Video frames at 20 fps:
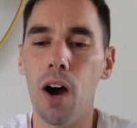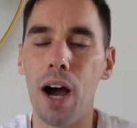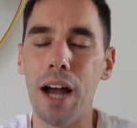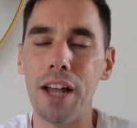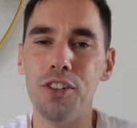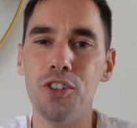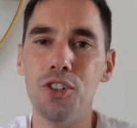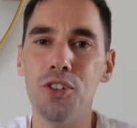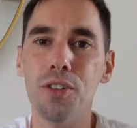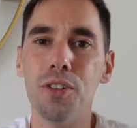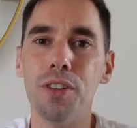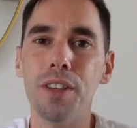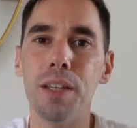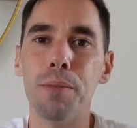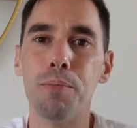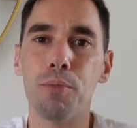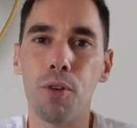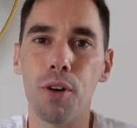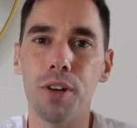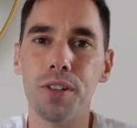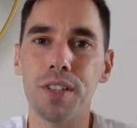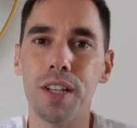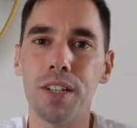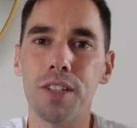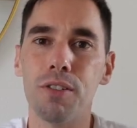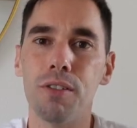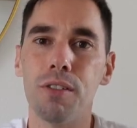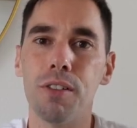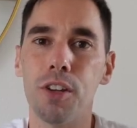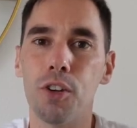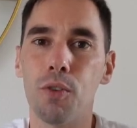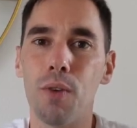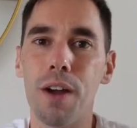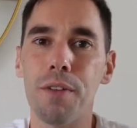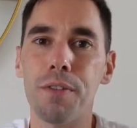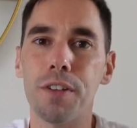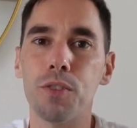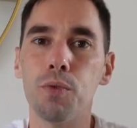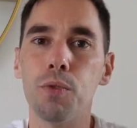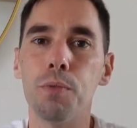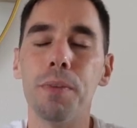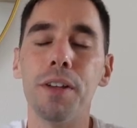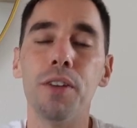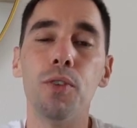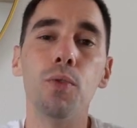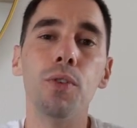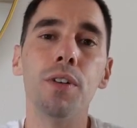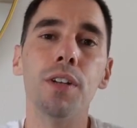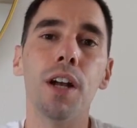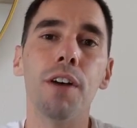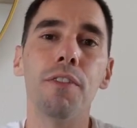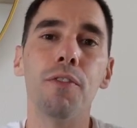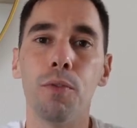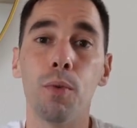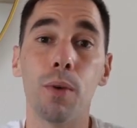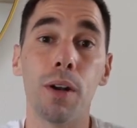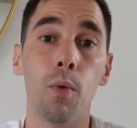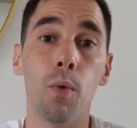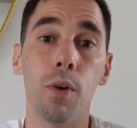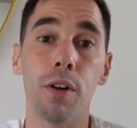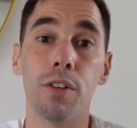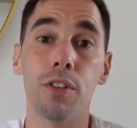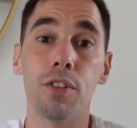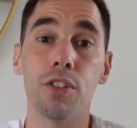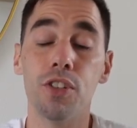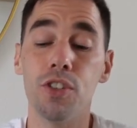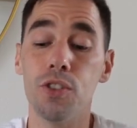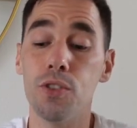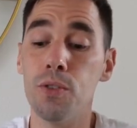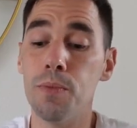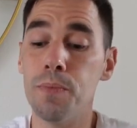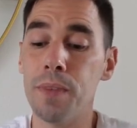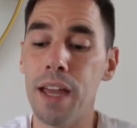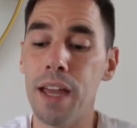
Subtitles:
I knew that the processor and the graphics would be good enough for what I wanted it to do,